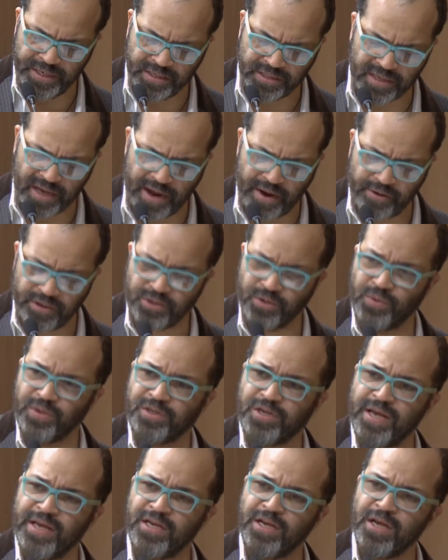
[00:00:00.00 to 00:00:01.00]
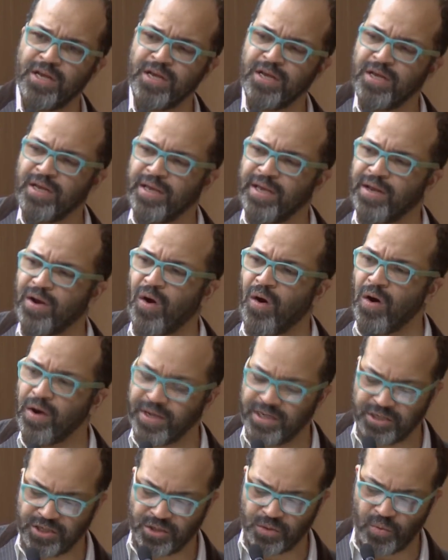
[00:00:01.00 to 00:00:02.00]
desired. So in
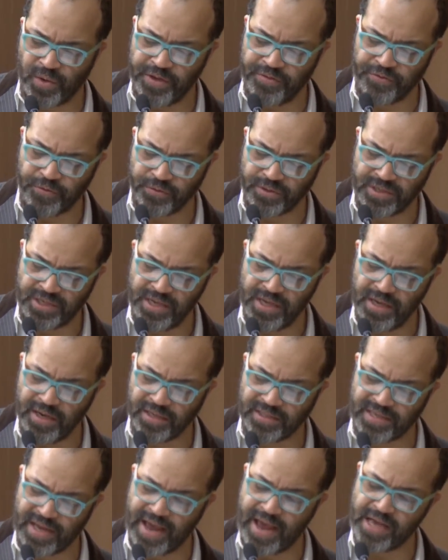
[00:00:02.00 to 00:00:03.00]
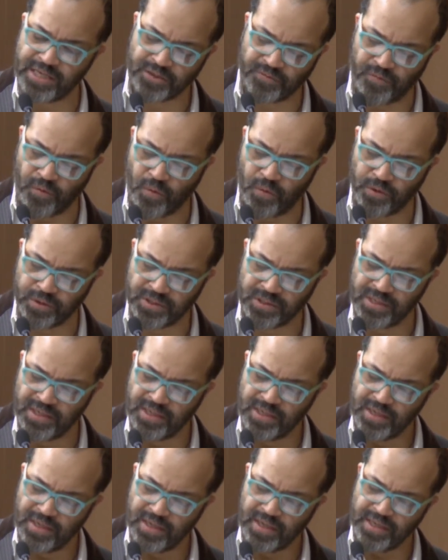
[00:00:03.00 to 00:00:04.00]
August 2013, a task force
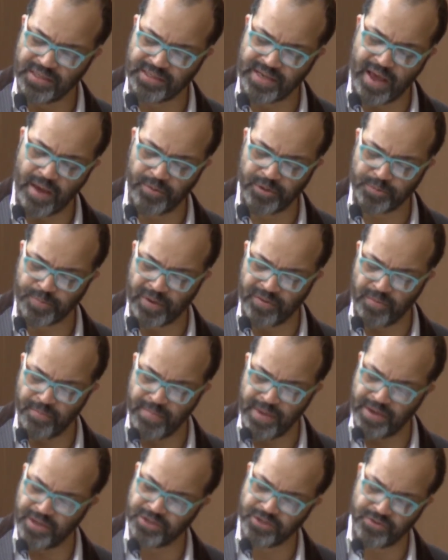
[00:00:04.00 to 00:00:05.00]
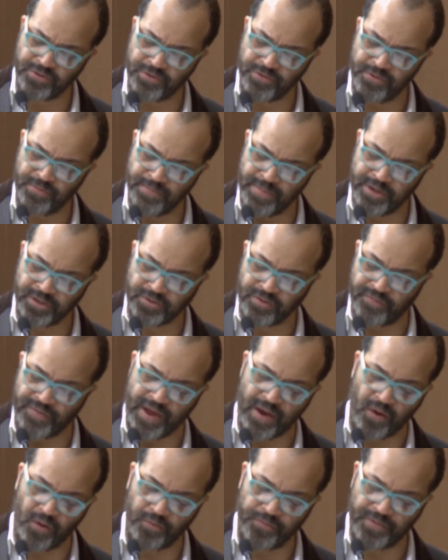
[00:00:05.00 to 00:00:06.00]
established by the Ministry of
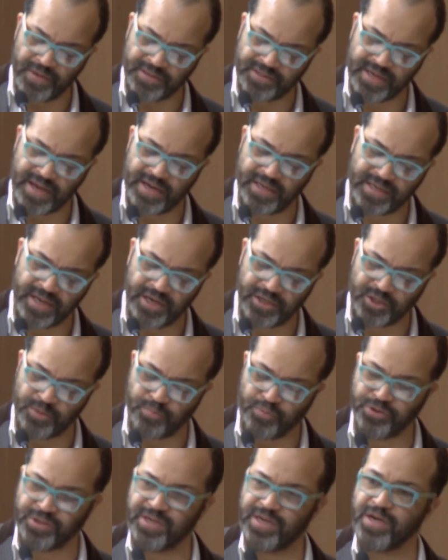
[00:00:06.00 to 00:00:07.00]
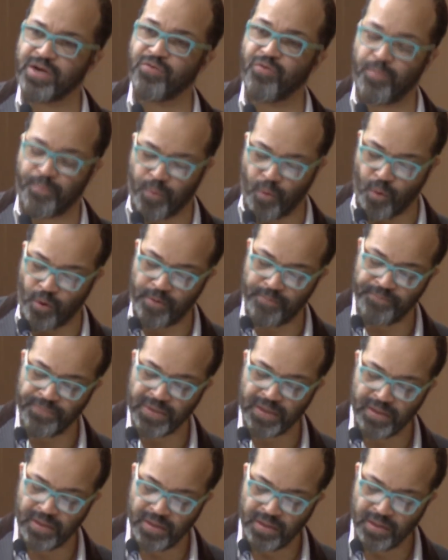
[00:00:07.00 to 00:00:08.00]
Health and Sanitation presented a report
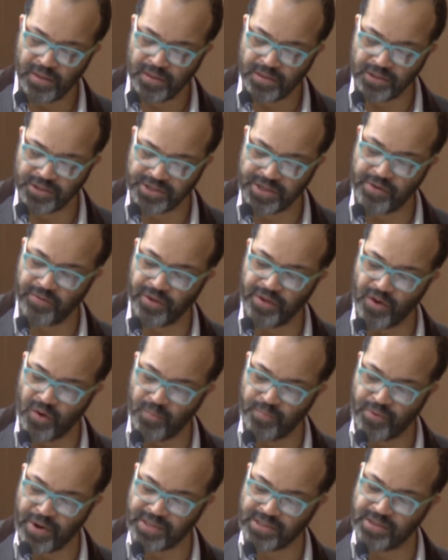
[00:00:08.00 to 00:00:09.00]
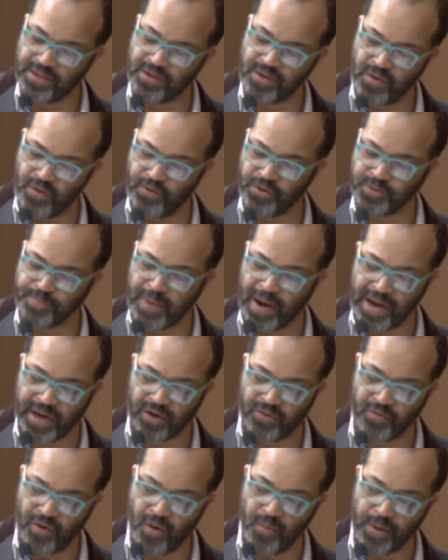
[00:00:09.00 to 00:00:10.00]
to Sierra Leone President Ernest Bai
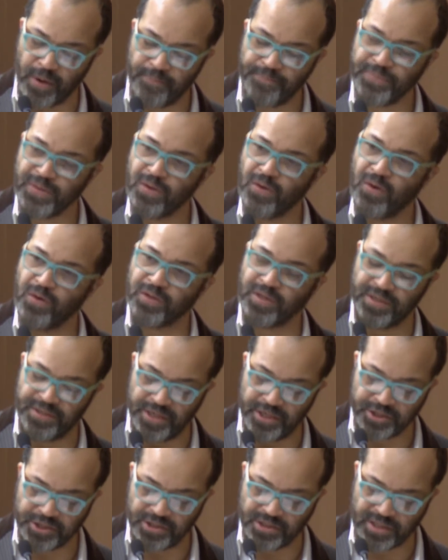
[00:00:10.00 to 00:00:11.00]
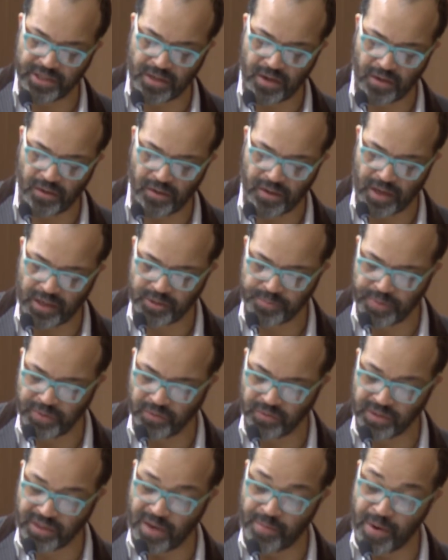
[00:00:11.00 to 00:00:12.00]
Koroma on conditions at Connaught
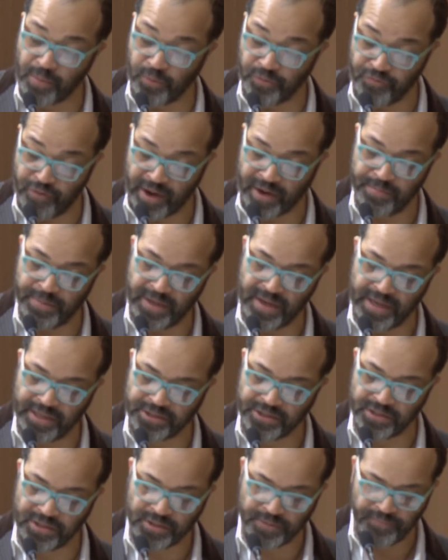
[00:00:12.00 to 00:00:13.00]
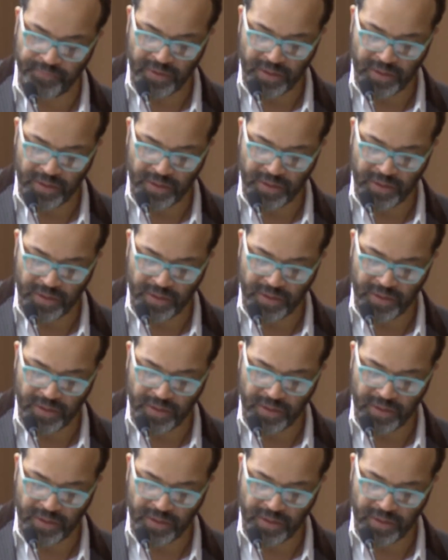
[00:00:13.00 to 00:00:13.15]
Hospital to come up with recommendations